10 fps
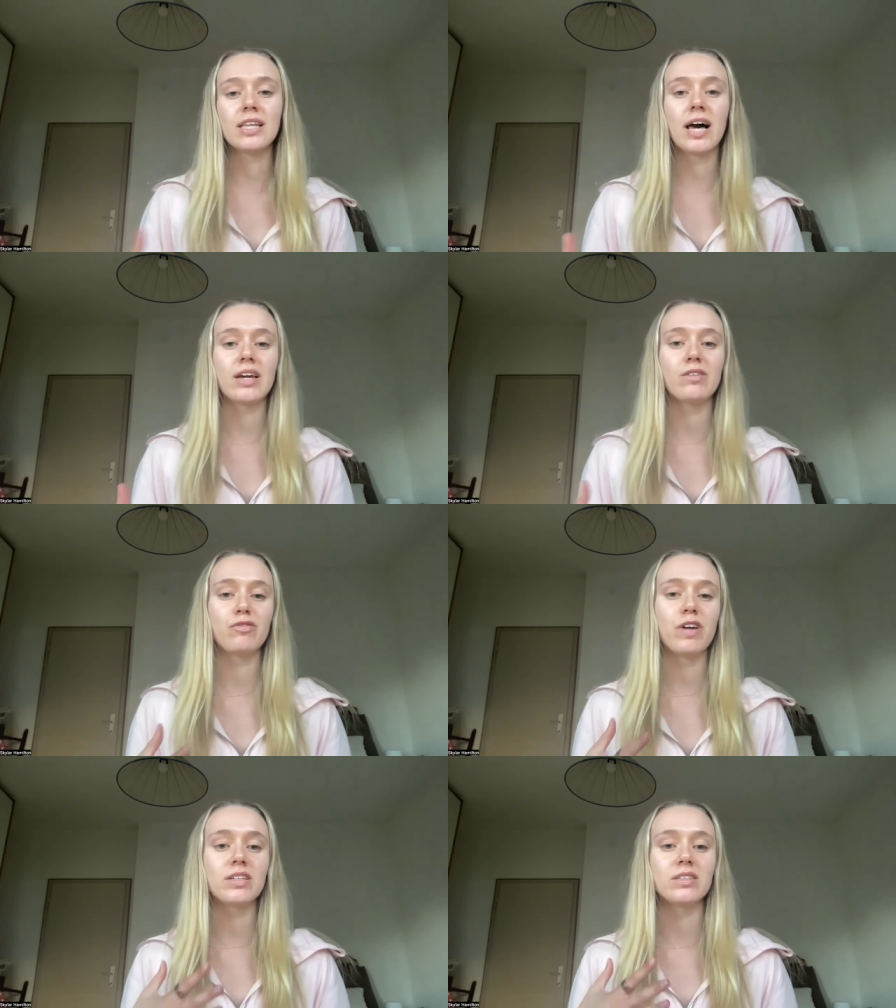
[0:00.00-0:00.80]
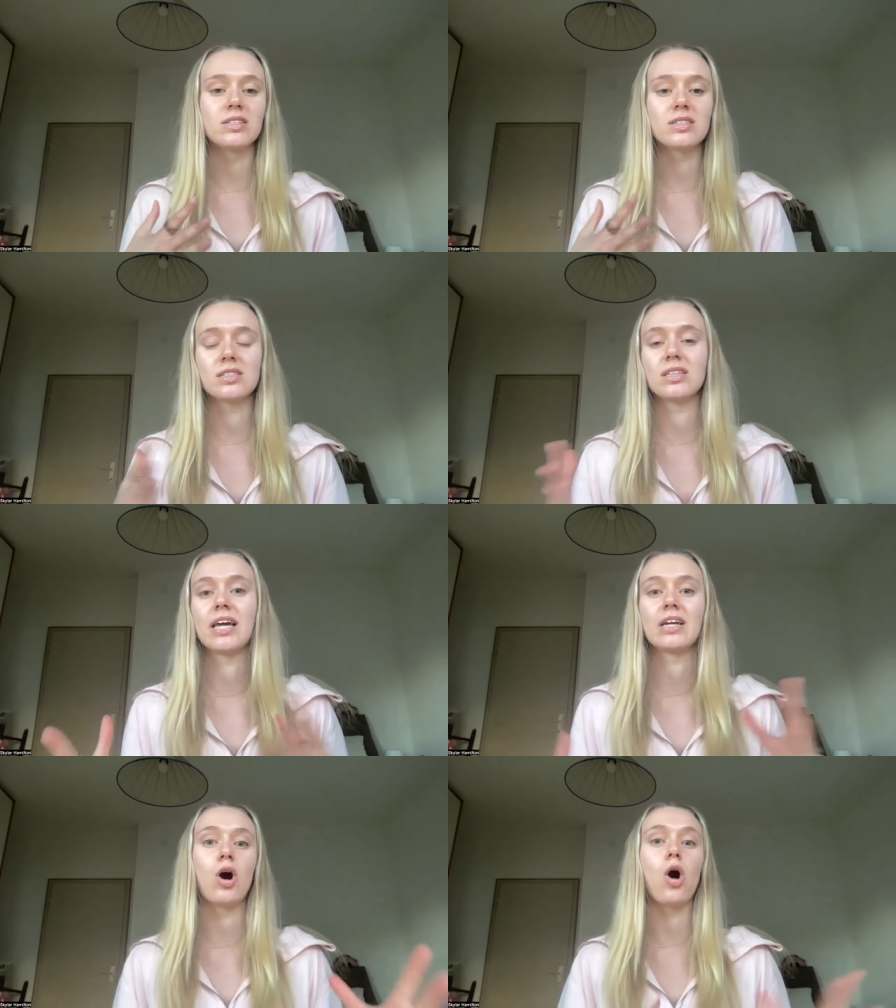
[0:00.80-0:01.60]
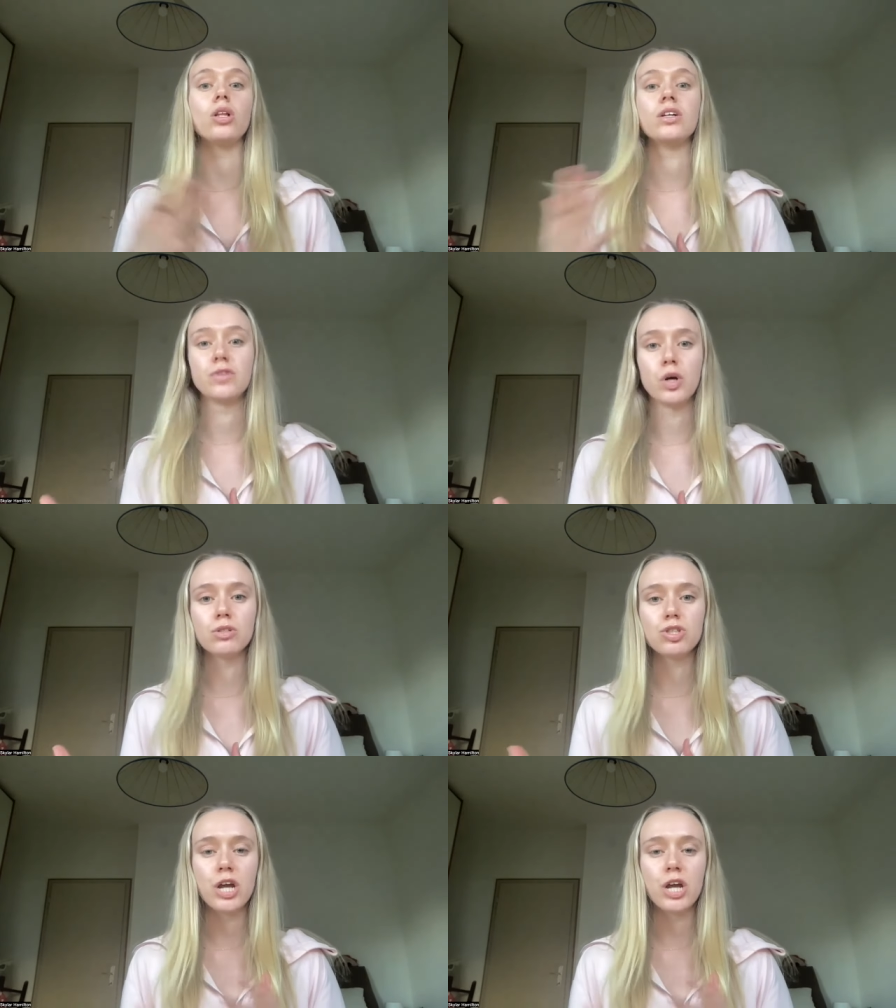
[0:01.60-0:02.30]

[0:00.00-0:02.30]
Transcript: life and like all of those